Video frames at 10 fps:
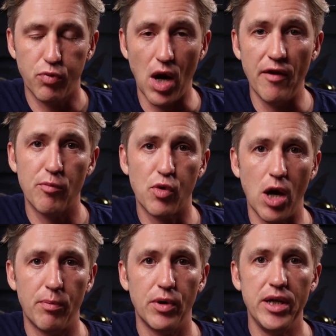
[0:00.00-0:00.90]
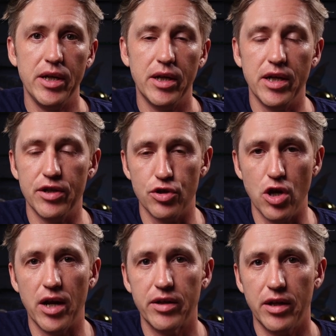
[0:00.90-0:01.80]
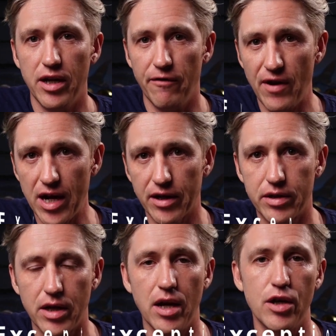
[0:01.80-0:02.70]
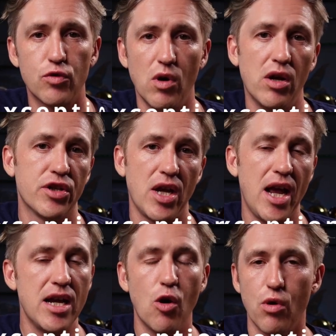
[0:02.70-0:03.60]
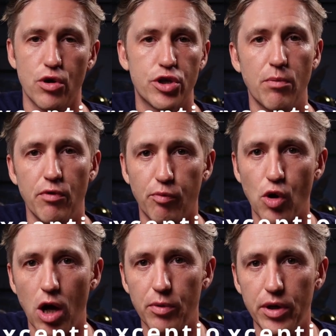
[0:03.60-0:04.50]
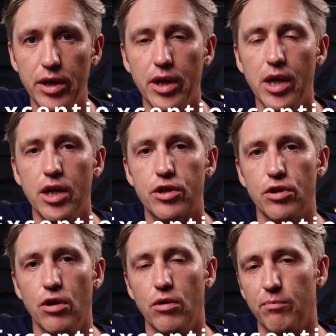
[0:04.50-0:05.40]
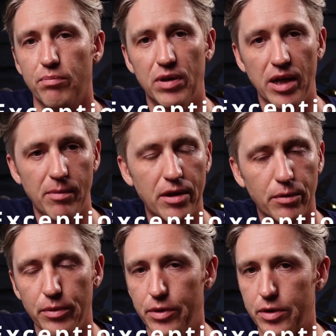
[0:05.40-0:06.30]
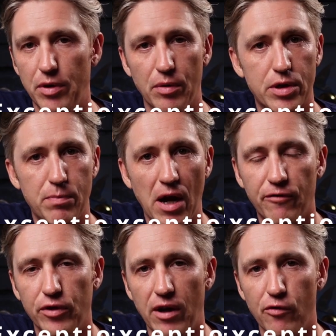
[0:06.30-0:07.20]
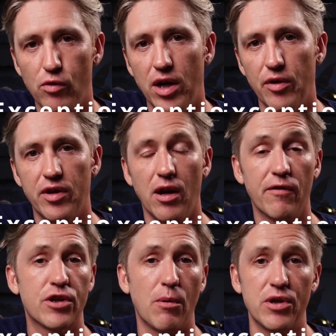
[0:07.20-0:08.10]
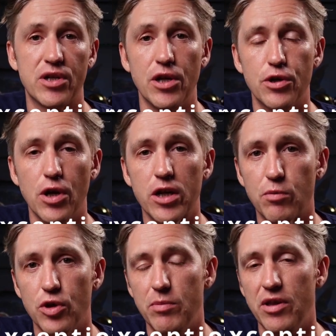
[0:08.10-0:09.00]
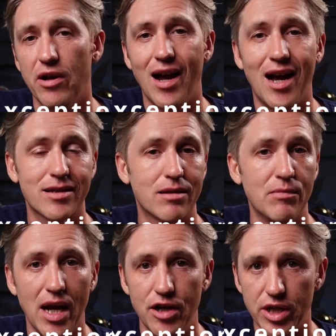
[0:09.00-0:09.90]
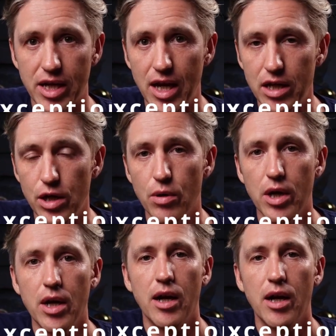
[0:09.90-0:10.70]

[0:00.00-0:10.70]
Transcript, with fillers: private property is not in effect, as well as any ownership of property. So play by the rules, be respectful to everyone out there. If someone says you're not supposed to be there, ask them to educate you,